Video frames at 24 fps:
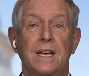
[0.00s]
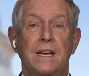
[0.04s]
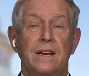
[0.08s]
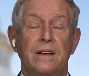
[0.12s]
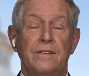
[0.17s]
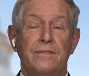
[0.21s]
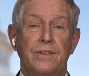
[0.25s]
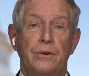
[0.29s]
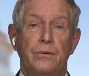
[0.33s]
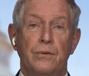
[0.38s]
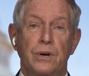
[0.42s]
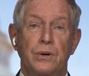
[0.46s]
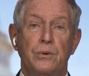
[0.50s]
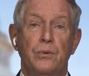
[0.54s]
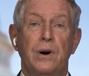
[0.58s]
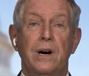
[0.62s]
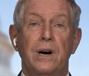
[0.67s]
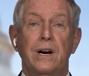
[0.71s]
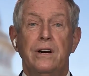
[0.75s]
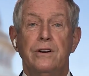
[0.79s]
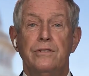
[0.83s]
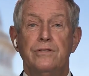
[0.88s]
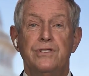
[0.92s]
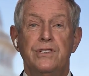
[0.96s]
And if it
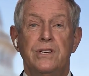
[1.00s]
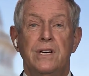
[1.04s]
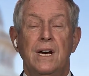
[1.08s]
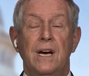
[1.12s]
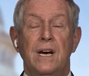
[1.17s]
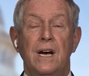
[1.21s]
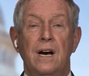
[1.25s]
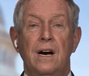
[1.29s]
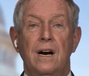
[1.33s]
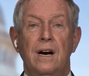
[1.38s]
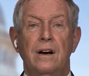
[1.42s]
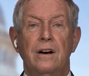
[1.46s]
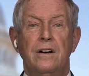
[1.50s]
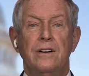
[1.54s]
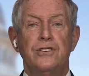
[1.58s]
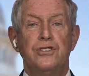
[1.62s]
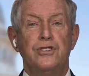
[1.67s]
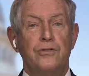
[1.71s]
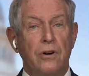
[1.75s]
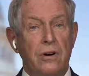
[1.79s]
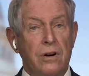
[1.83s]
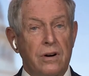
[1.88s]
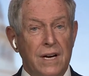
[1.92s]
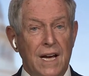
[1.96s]
requires
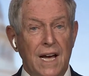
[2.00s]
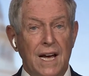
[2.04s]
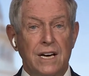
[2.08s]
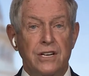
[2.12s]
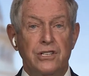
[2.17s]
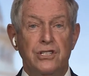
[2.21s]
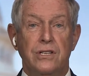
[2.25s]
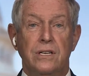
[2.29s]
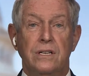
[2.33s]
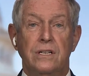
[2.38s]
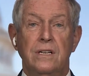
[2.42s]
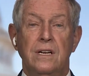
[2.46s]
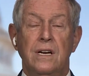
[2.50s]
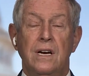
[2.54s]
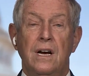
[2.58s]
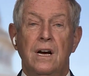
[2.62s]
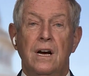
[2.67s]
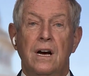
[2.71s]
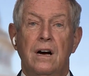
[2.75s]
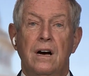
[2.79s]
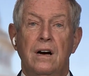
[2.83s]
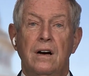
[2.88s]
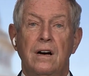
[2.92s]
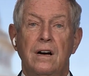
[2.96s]
strong action
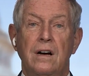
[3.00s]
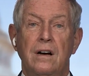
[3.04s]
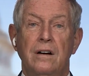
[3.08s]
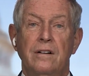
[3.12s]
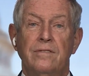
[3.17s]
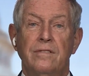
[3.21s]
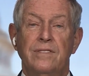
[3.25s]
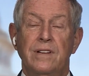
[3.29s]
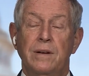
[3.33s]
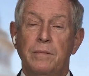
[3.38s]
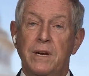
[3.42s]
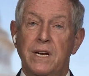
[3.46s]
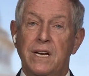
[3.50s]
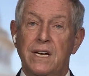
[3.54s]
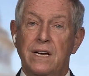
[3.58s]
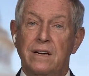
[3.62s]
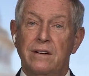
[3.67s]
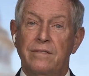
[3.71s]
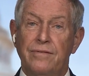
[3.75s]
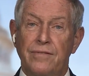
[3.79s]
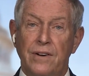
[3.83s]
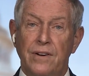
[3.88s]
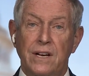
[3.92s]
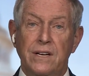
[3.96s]
of
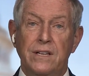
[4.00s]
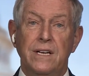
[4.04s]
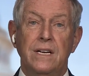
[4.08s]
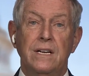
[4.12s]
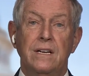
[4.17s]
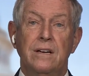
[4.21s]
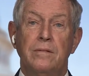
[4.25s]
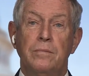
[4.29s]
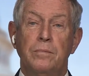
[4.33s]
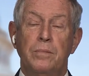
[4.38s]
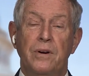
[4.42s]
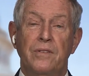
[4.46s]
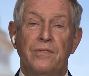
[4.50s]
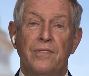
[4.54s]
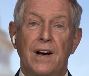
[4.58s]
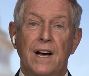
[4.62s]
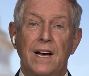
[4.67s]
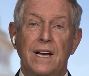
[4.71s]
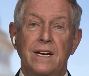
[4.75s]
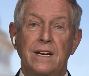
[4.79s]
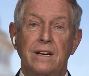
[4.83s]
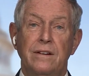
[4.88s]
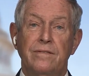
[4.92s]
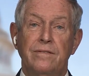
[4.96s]
limiting of funding, of
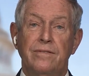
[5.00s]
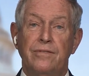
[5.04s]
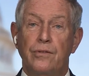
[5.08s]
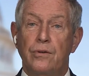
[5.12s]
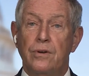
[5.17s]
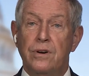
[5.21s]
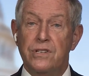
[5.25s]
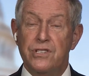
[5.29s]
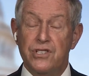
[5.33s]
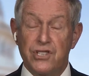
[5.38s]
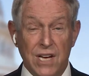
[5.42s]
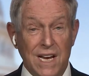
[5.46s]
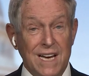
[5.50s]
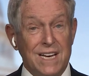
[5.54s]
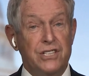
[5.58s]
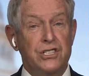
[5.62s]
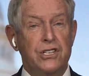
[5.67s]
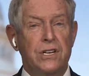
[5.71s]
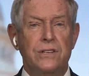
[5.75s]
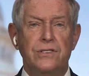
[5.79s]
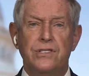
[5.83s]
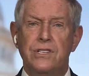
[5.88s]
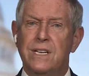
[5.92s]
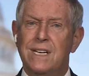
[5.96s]
providing for
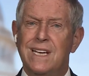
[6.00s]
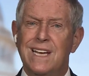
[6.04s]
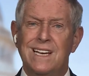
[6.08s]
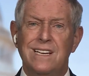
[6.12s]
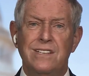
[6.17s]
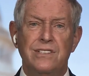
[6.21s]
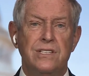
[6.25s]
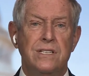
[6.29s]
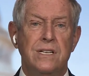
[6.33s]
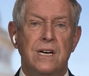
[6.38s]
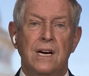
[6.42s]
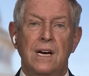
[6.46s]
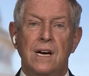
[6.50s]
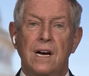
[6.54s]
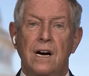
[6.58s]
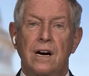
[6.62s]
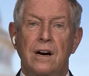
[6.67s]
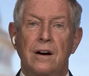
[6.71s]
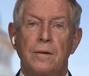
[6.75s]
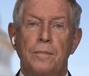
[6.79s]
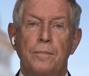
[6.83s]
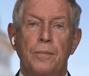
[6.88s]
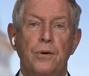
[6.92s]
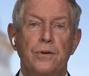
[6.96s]
sanctions against
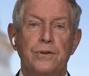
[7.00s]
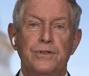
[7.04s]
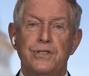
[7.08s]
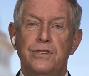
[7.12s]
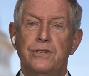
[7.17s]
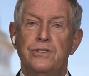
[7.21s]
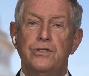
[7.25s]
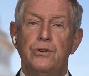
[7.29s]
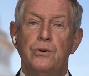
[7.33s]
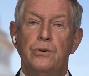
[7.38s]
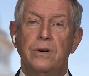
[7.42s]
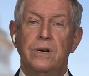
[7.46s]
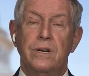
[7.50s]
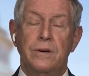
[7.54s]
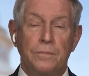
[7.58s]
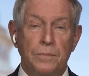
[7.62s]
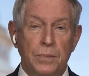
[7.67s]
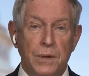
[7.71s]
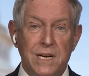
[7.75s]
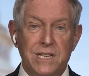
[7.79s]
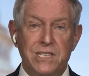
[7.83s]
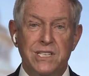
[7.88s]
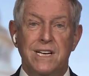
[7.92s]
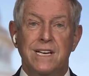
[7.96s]
persons who are
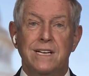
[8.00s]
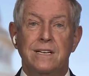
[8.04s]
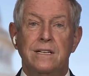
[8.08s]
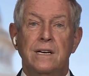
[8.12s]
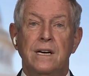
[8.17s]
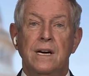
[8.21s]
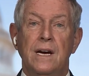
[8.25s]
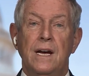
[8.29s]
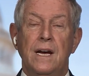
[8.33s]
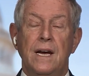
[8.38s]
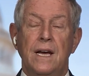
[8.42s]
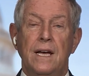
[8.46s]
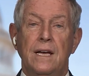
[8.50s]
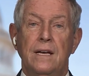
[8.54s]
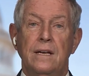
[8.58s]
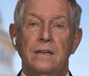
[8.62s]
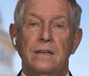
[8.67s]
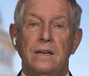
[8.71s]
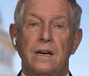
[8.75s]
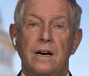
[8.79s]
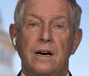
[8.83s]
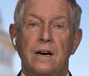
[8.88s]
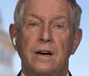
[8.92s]
complicit in